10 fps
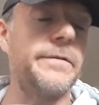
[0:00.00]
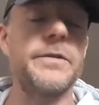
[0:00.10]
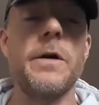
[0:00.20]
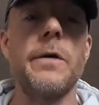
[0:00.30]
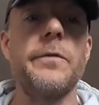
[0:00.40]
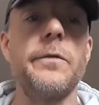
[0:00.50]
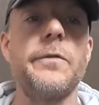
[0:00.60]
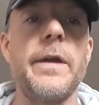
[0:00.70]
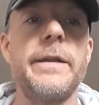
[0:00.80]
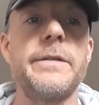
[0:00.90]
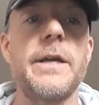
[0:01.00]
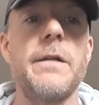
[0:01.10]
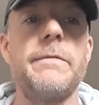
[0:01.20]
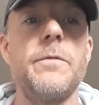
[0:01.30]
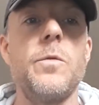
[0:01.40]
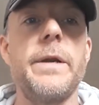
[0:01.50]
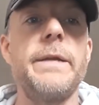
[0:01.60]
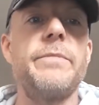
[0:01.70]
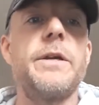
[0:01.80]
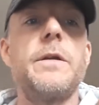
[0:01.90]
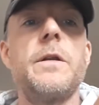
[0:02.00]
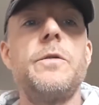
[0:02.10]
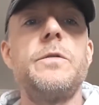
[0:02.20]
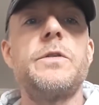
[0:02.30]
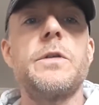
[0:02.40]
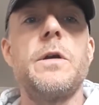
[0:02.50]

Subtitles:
starters, and it's colourful, and it includes